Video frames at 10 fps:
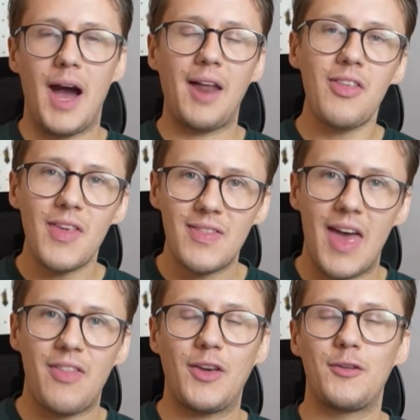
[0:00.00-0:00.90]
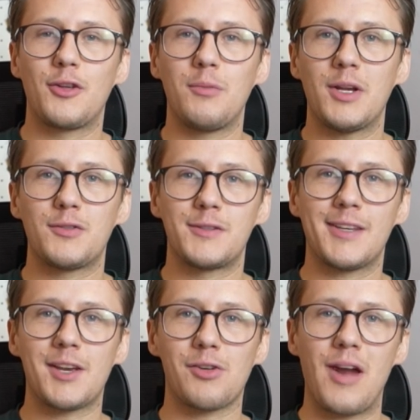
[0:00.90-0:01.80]
Other than that, thank you so much for
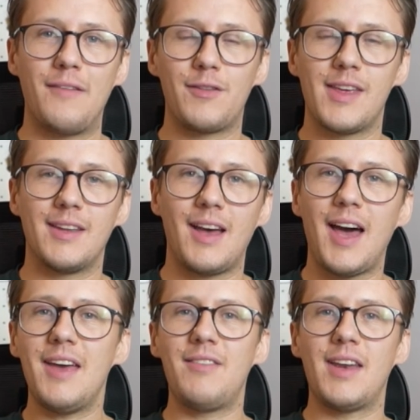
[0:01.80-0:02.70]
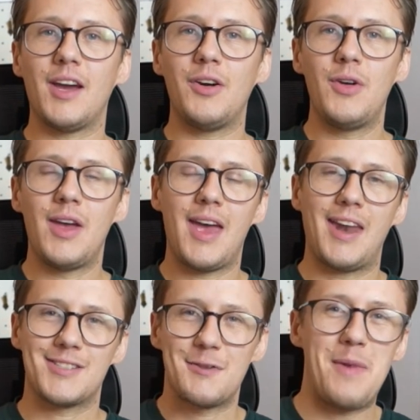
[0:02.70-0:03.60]
sticking around for the entire video, and
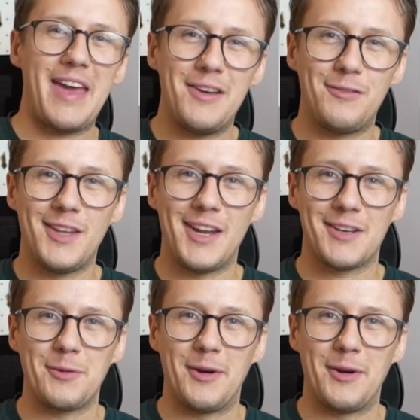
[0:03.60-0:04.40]
I'll see you back here for the next